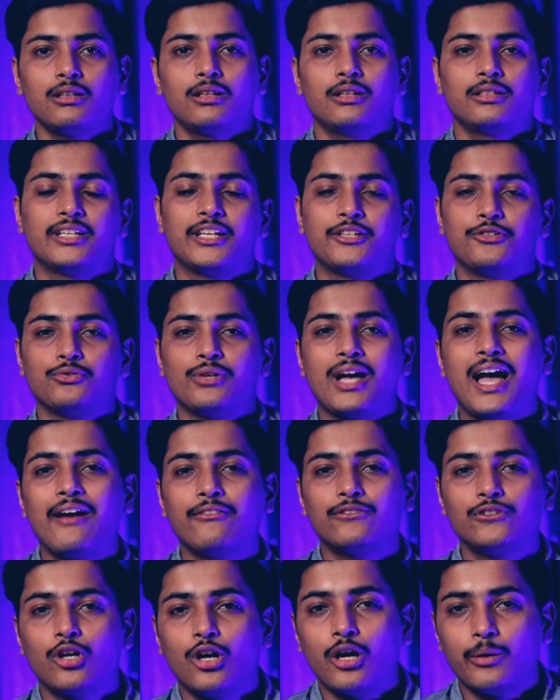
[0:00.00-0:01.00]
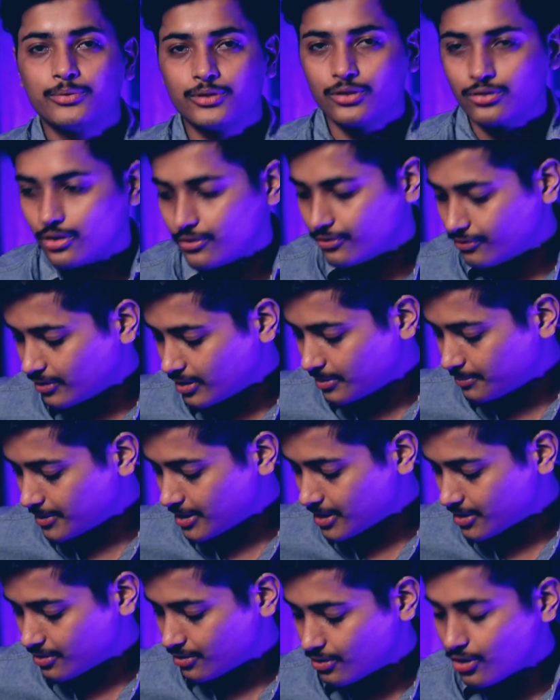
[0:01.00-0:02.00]
then you have the option of
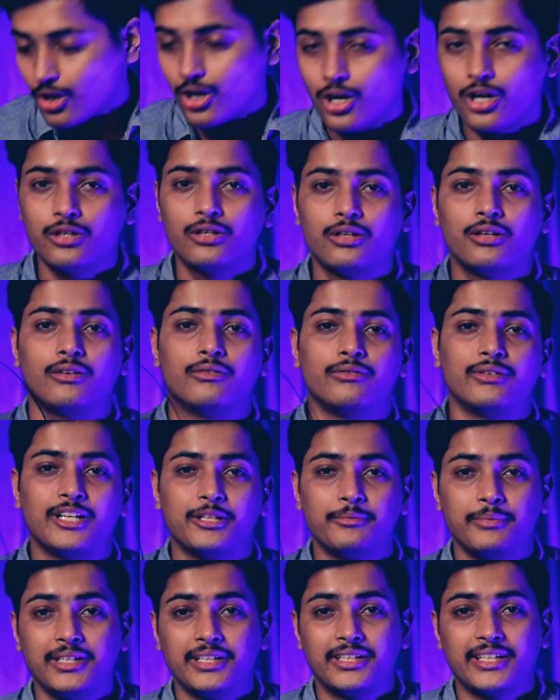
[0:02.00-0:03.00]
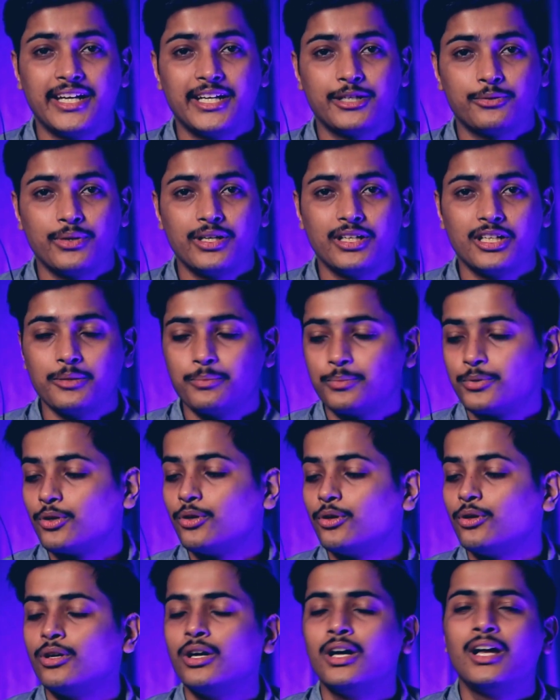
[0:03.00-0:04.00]
OnePlus Nord, Redmi K20
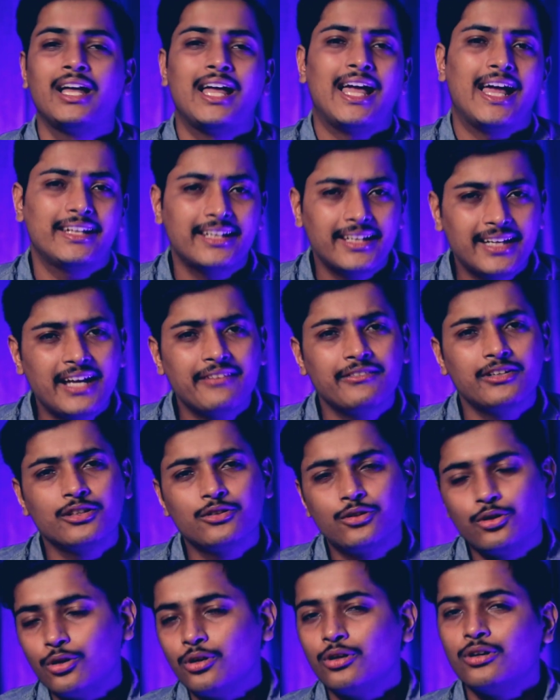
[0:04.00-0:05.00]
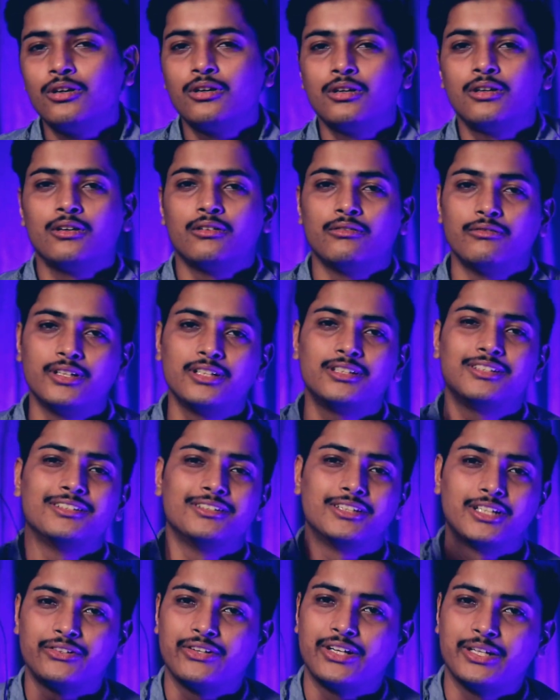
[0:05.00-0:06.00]
Pro, and then I will go with
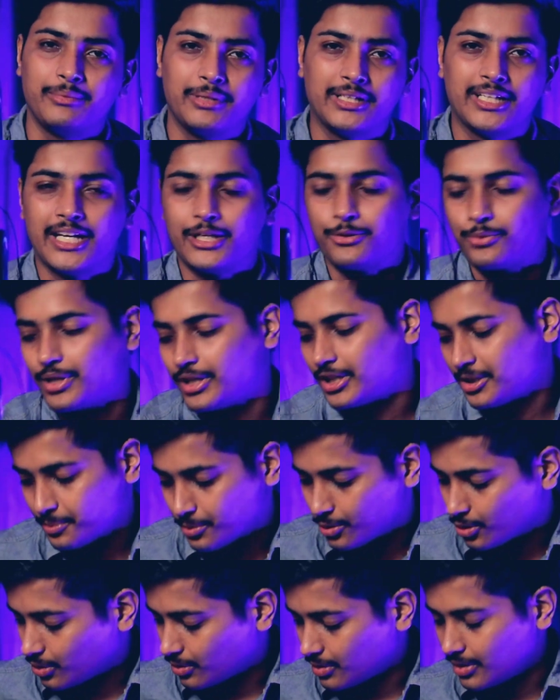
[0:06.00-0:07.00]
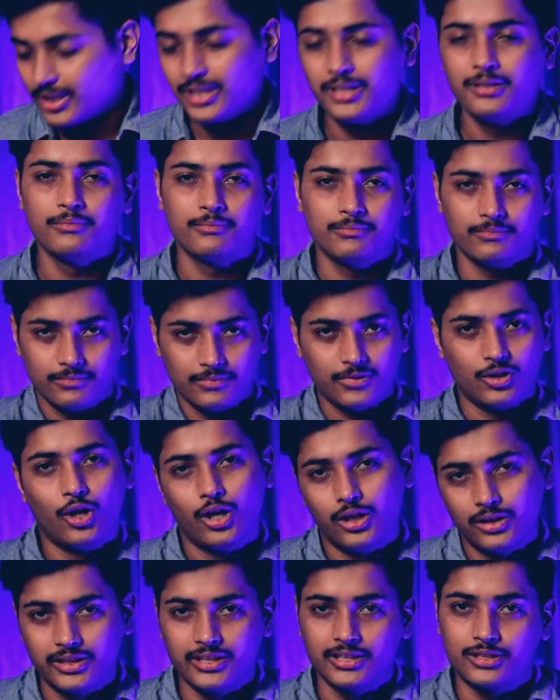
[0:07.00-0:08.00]
the Redmi K20 Pro in
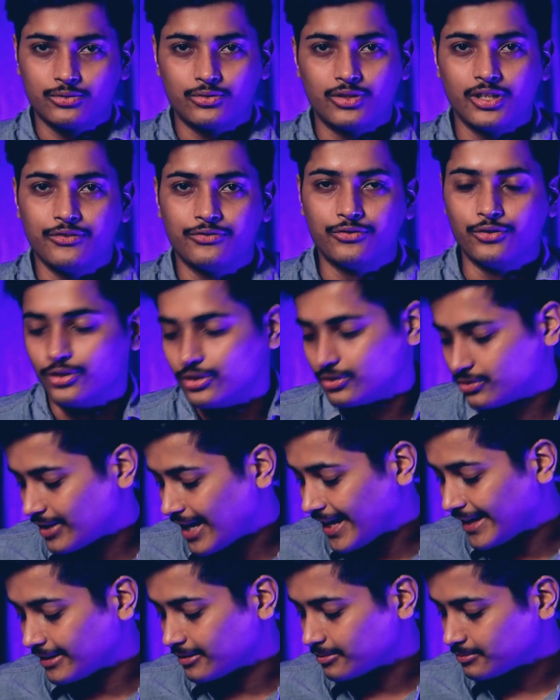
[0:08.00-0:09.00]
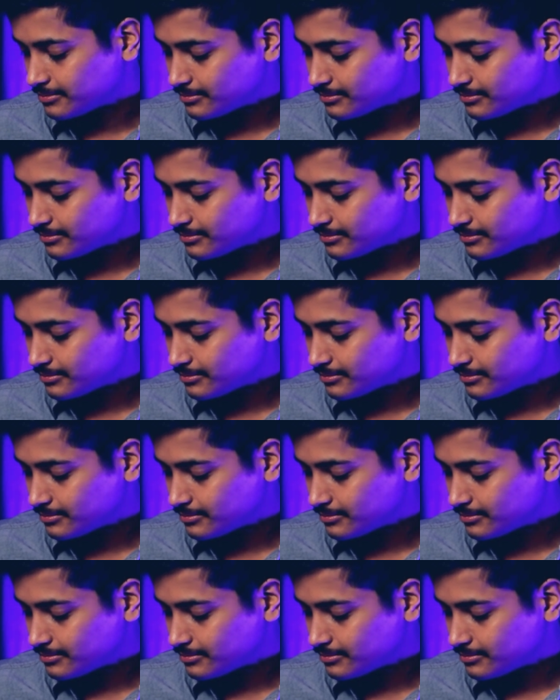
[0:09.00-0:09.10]
all these three phones, right?